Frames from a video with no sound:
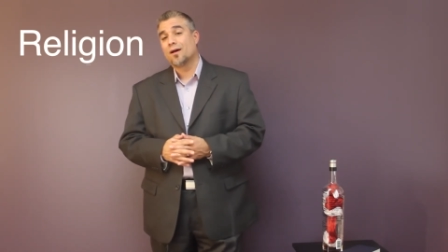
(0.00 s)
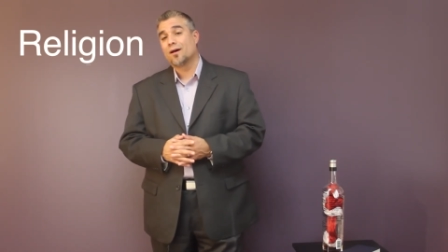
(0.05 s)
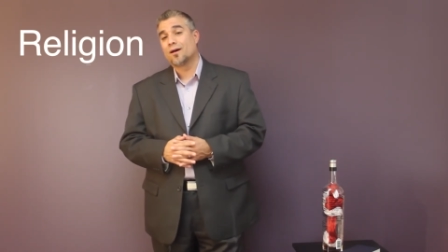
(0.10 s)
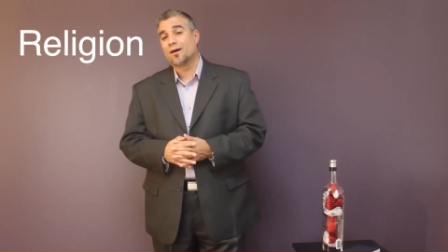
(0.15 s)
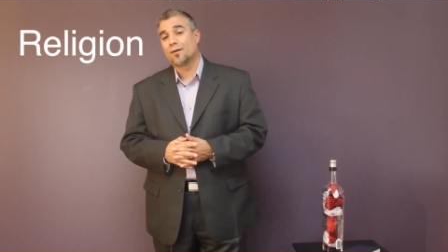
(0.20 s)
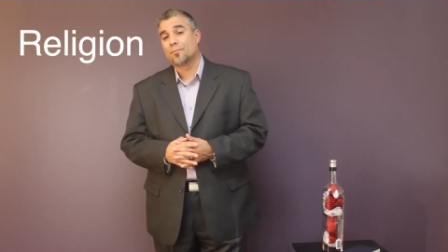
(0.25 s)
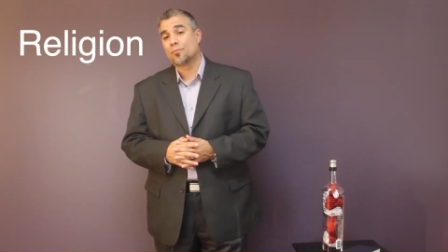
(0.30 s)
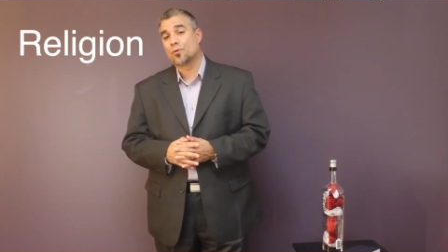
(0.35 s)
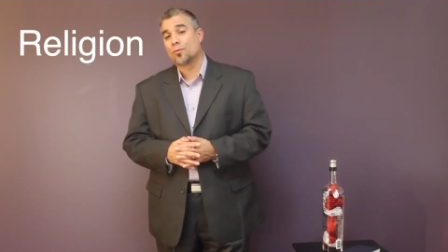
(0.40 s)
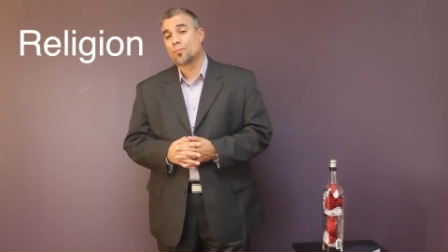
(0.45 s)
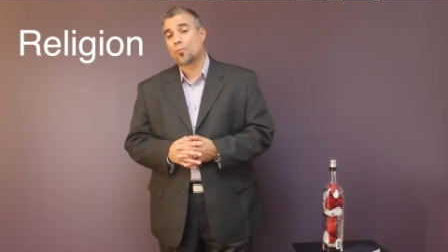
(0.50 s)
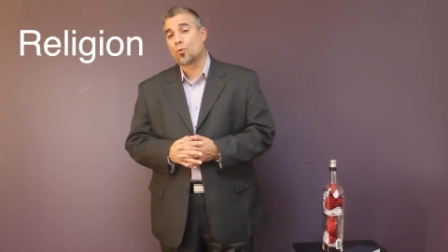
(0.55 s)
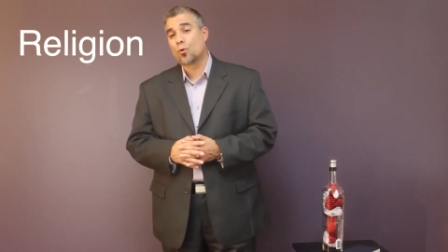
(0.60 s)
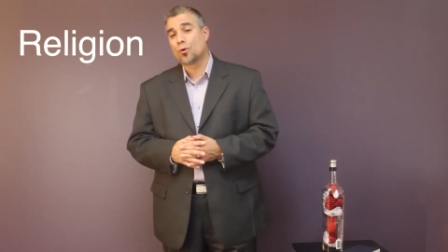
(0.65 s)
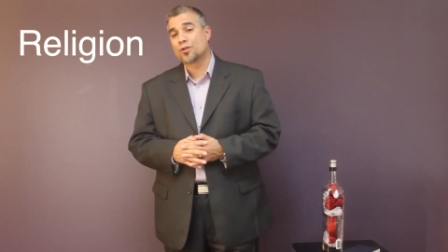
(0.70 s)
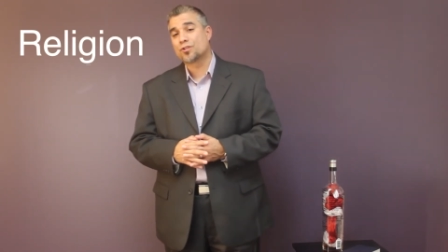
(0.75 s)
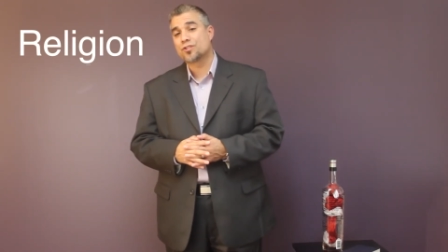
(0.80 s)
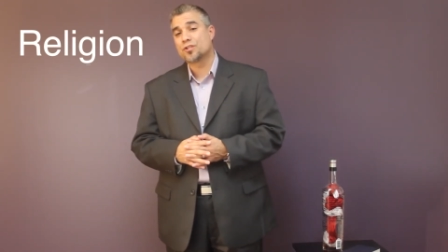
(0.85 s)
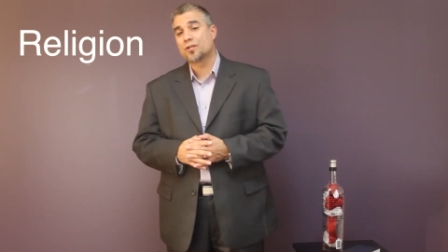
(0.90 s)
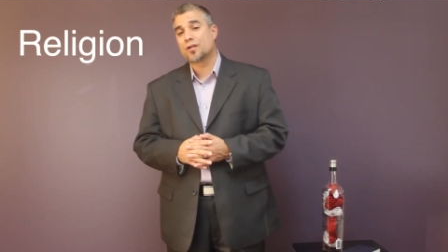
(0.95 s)

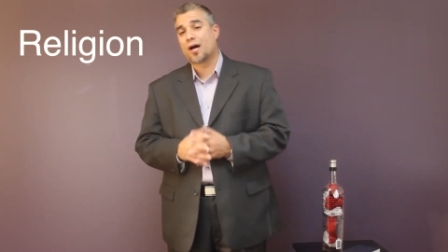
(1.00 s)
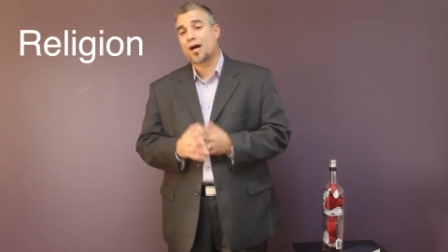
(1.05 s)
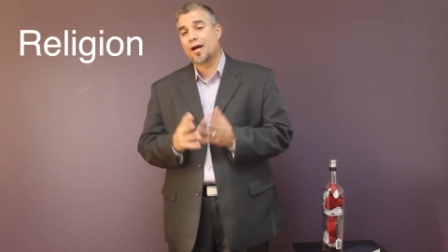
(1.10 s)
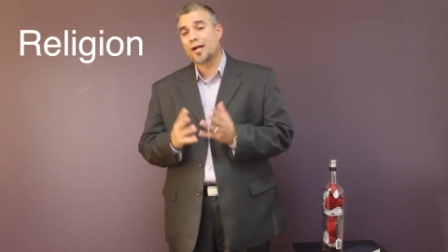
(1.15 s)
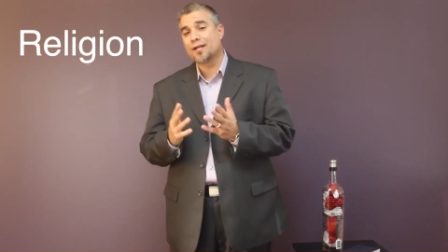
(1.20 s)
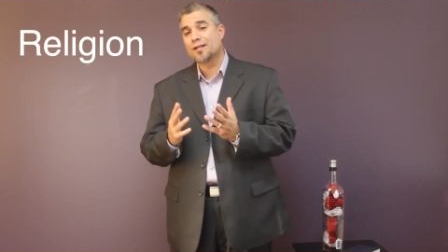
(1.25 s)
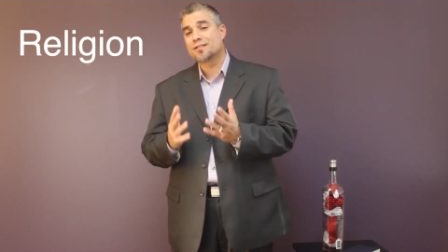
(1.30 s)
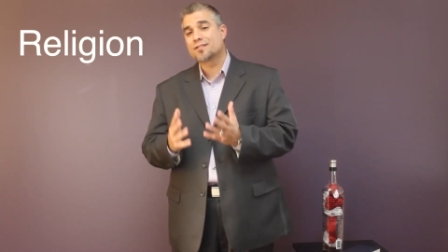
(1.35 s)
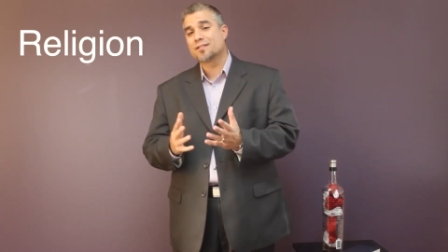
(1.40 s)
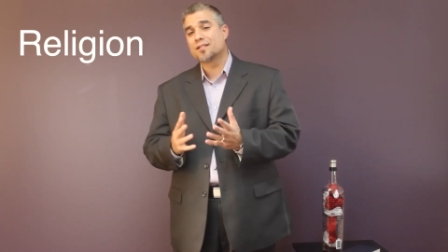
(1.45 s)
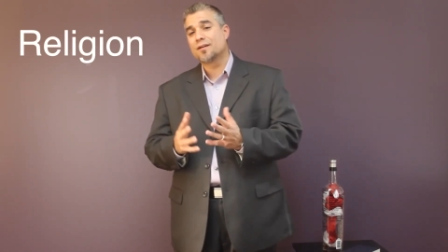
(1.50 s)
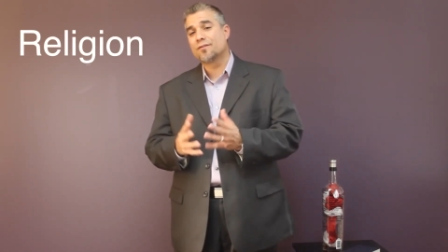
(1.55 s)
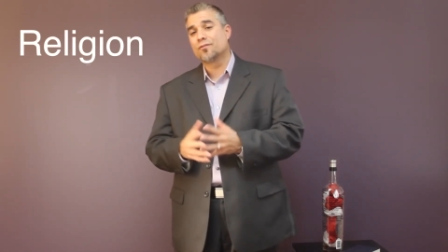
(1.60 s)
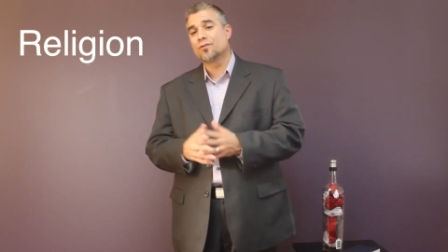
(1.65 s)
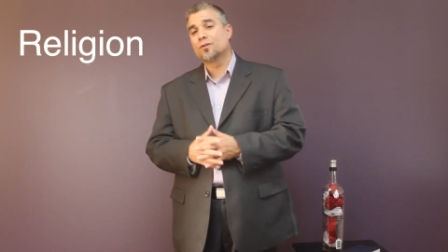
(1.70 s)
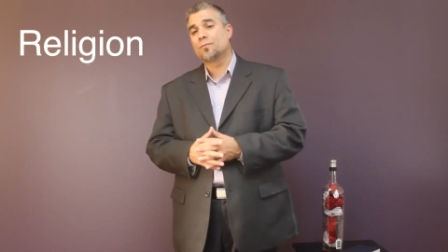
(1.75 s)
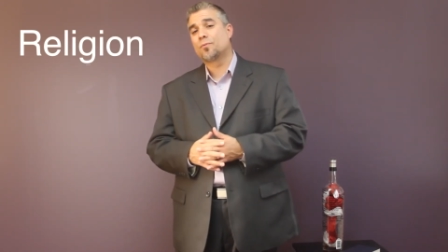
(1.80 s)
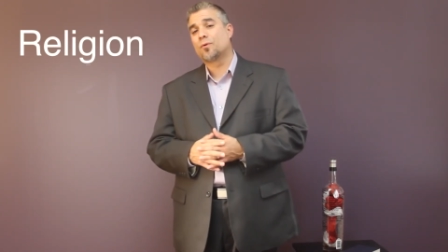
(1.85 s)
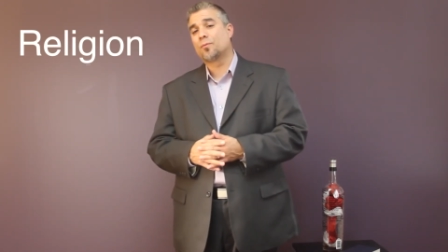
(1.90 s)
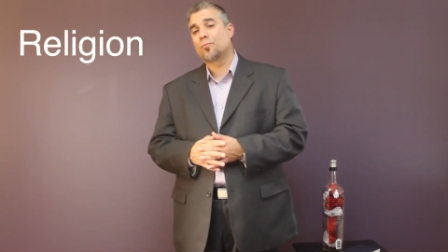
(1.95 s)
highest
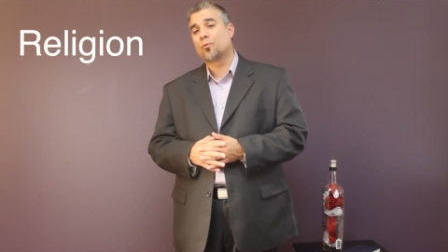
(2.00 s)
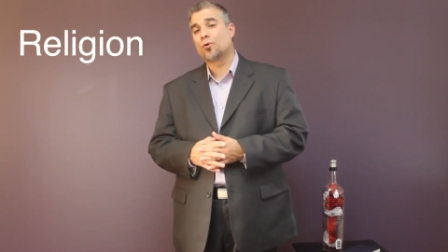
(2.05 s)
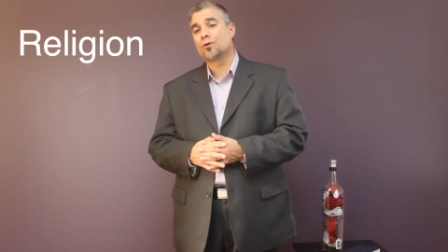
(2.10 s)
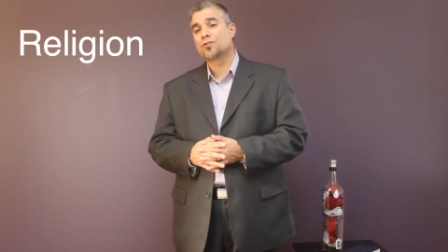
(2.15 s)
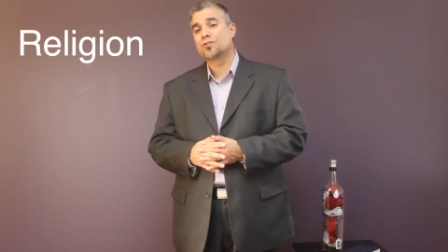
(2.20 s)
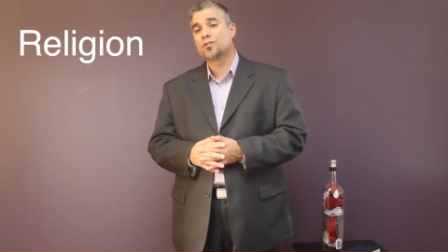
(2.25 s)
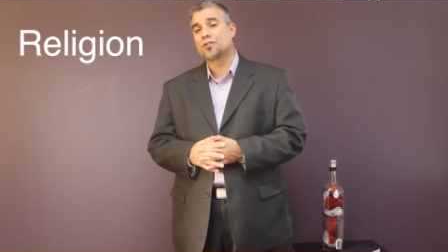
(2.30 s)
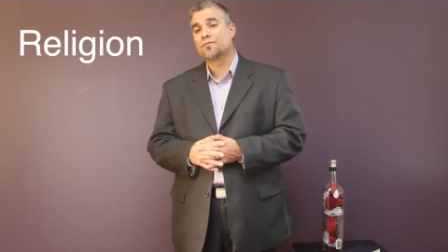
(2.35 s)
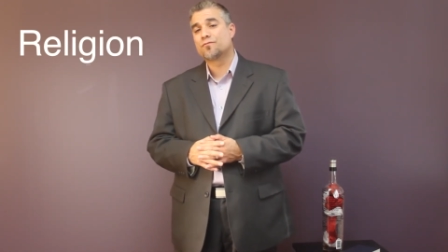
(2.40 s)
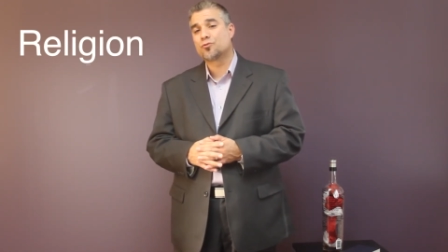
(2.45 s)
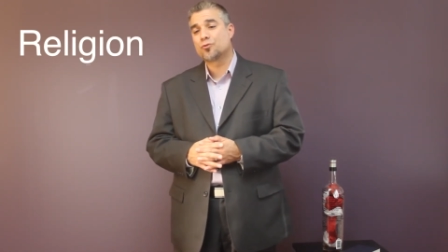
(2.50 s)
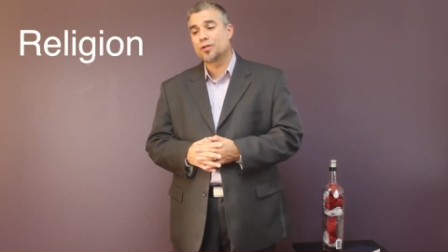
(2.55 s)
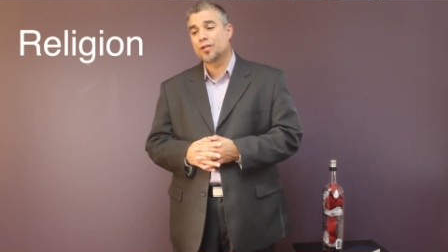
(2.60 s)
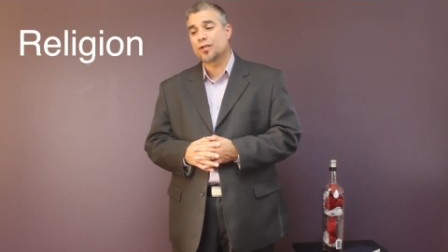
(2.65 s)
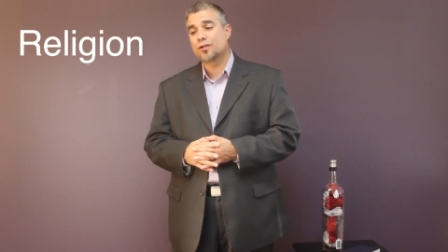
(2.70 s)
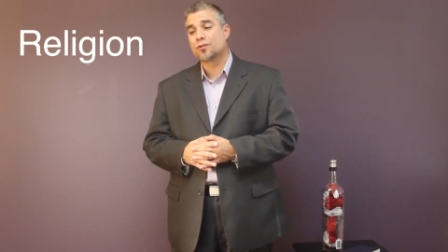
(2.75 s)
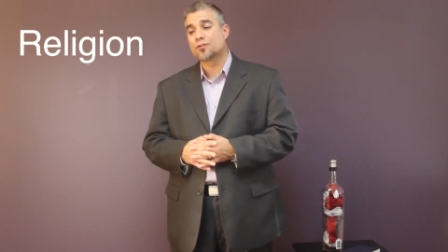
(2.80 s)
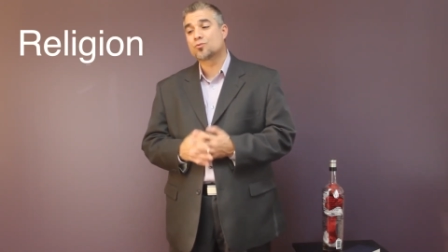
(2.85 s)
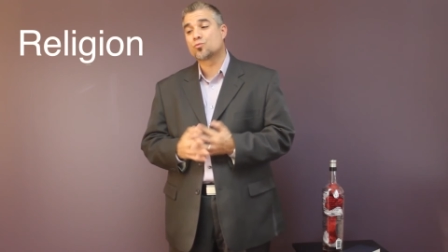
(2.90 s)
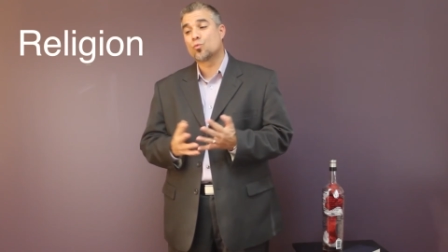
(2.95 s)
level of proportion of
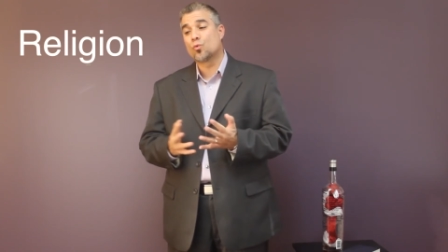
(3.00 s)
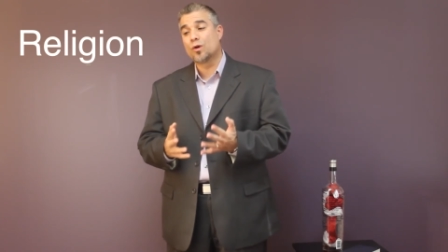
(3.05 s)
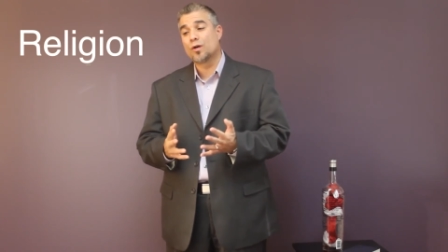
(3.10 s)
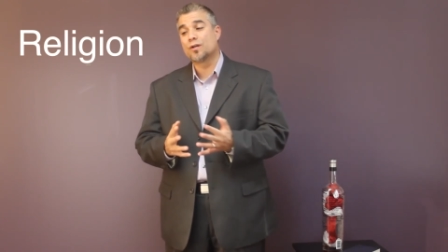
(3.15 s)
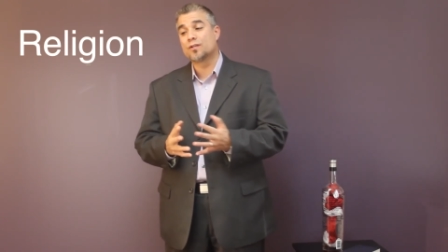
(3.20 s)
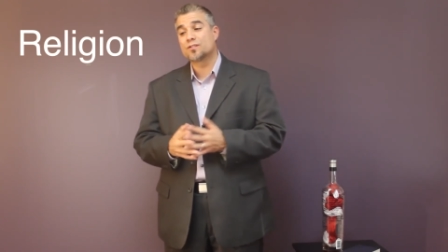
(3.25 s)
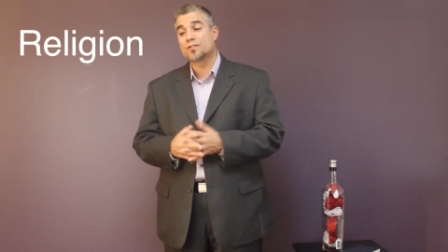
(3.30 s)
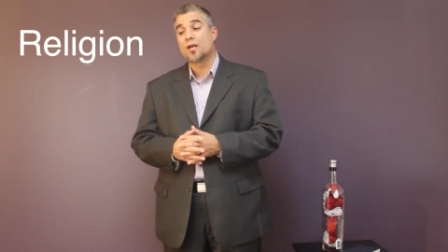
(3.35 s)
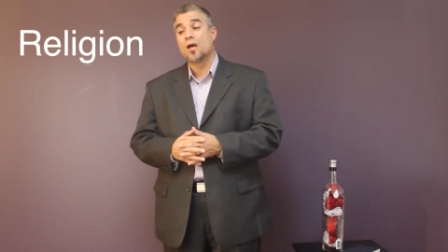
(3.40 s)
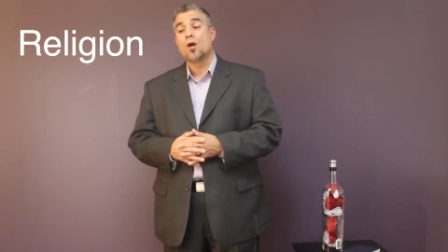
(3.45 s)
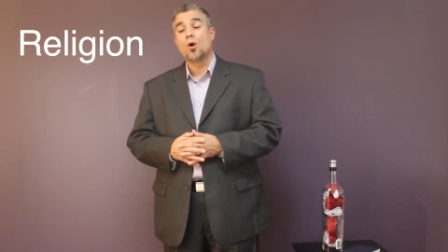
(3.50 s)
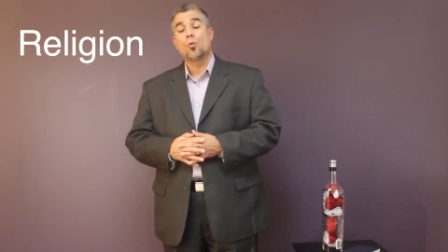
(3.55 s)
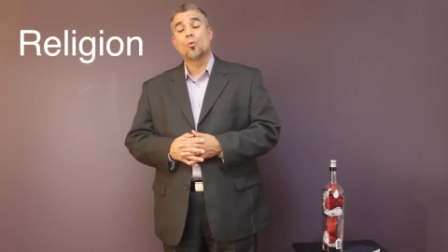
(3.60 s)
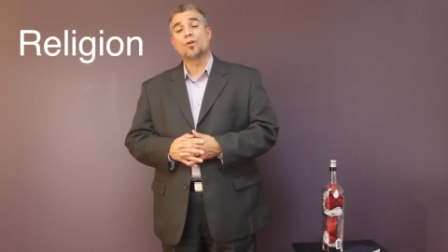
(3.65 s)
drinkers was